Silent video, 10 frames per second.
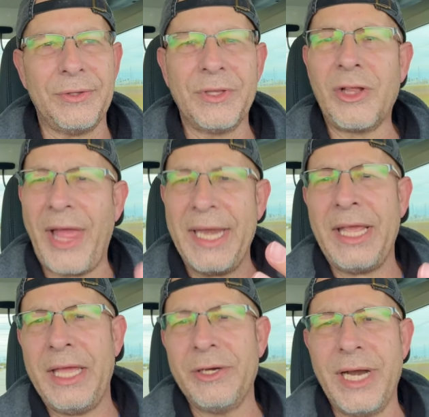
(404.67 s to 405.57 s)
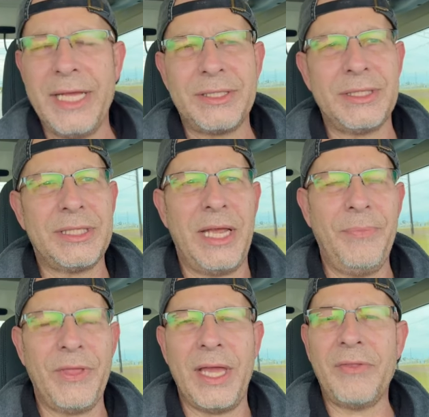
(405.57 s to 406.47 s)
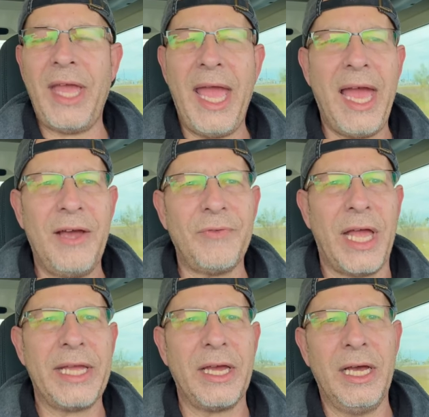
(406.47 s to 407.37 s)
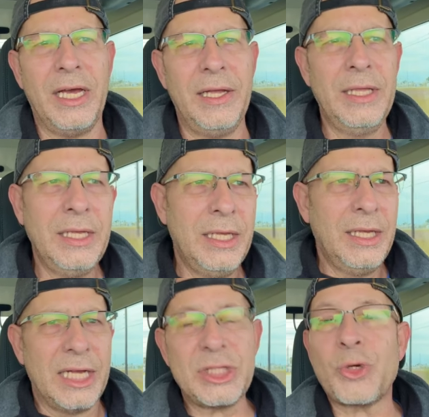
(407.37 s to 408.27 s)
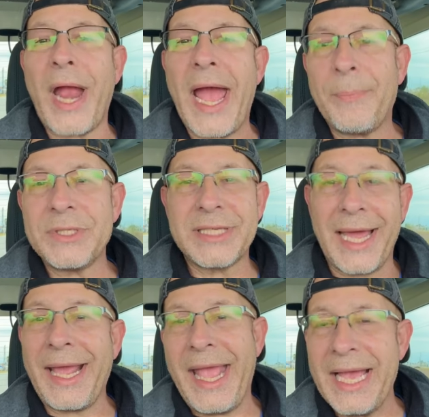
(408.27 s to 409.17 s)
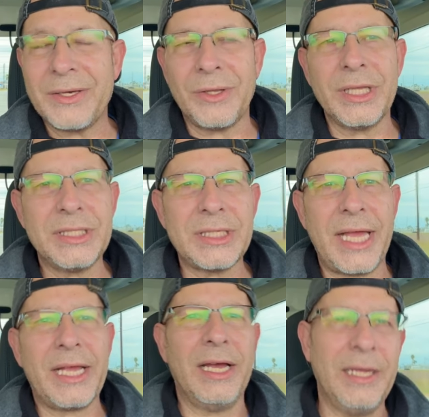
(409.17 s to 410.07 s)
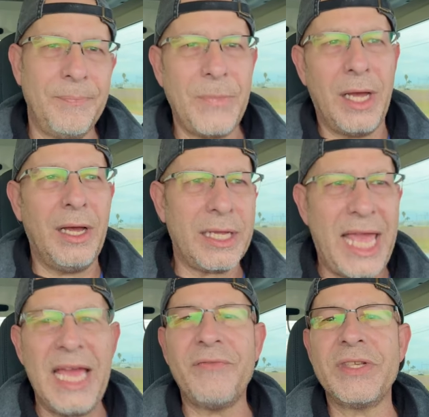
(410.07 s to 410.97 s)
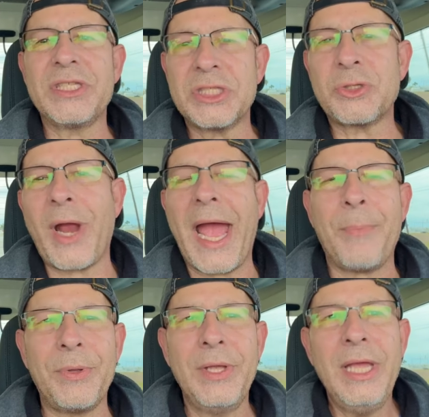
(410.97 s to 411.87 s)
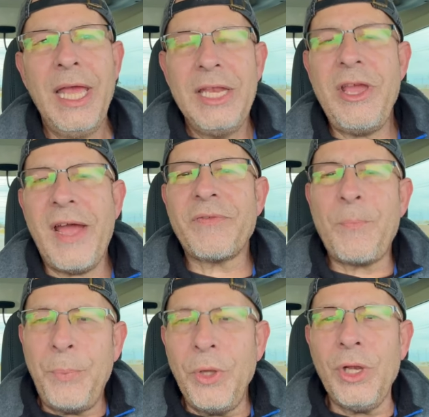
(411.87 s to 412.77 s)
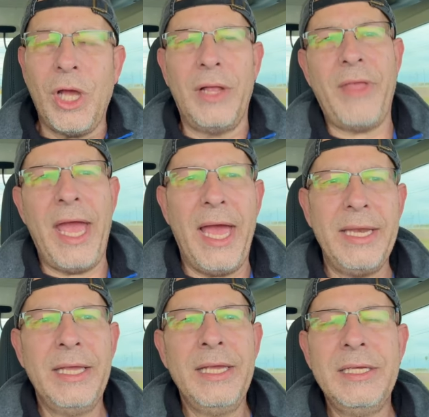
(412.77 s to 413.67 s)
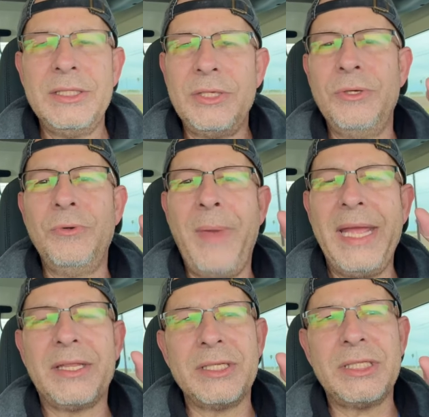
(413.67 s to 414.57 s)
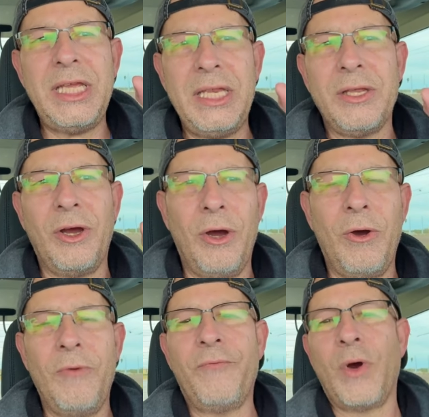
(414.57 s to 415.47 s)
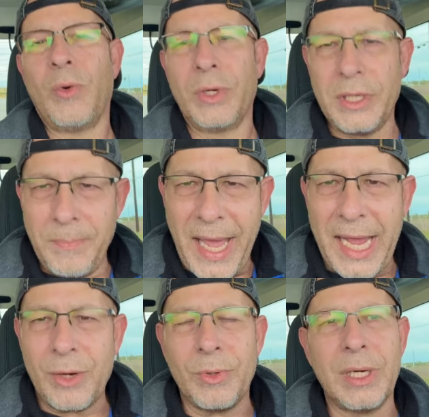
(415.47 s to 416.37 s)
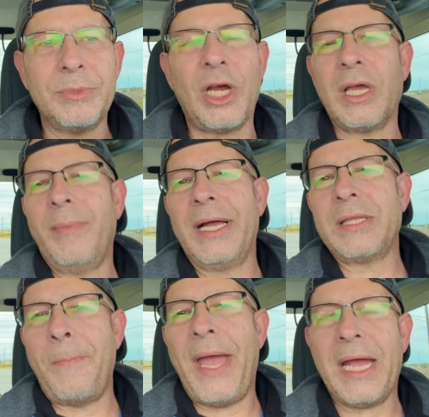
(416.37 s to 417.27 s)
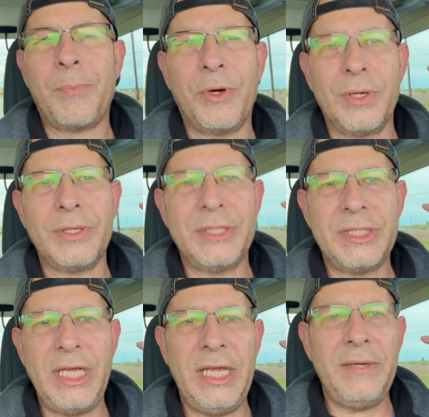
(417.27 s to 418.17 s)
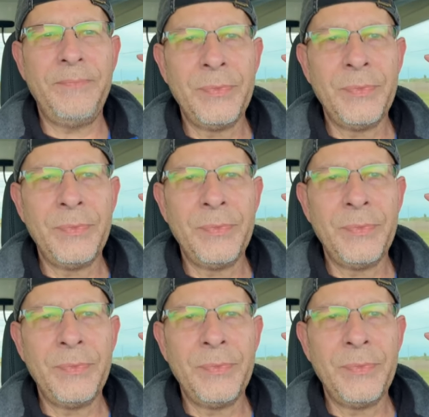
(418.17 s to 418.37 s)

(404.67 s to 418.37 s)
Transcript: The Gladiator has the same thing. They have like a, a strap. It's not a handle. It's like a, a canvas strap. And you have to pull on that to make the seat go forward and backward. I'm talking about the back part of the seat.